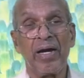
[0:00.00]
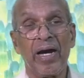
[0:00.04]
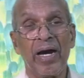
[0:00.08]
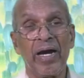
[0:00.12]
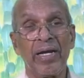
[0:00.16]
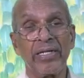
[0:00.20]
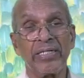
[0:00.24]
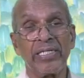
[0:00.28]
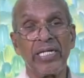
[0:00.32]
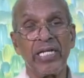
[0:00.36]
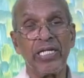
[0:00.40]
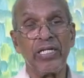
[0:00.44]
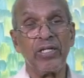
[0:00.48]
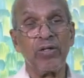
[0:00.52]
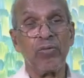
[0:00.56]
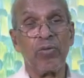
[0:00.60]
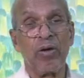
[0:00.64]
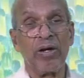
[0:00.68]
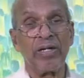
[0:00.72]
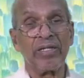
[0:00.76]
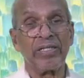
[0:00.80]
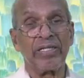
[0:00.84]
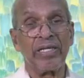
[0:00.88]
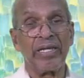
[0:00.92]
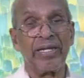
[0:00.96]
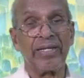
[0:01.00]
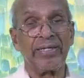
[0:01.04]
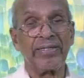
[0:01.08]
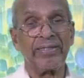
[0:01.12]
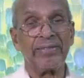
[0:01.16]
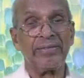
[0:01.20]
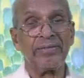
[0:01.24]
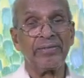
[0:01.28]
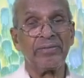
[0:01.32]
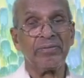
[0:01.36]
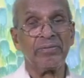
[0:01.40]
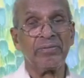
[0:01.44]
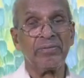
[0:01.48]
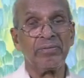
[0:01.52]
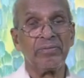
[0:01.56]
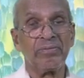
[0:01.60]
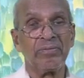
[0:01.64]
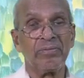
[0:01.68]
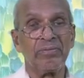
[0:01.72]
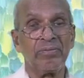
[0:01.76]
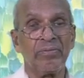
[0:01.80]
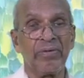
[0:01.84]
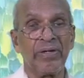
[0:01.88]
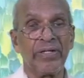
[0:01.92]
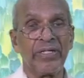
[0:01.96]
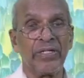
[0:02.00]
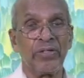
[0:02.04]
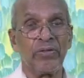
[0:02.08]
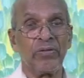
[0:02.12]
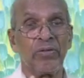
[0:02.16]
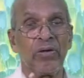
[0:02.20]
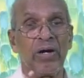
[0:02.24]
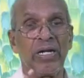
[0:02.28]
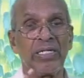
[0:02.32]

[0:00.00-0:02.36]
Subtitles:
I tell you one thing, when you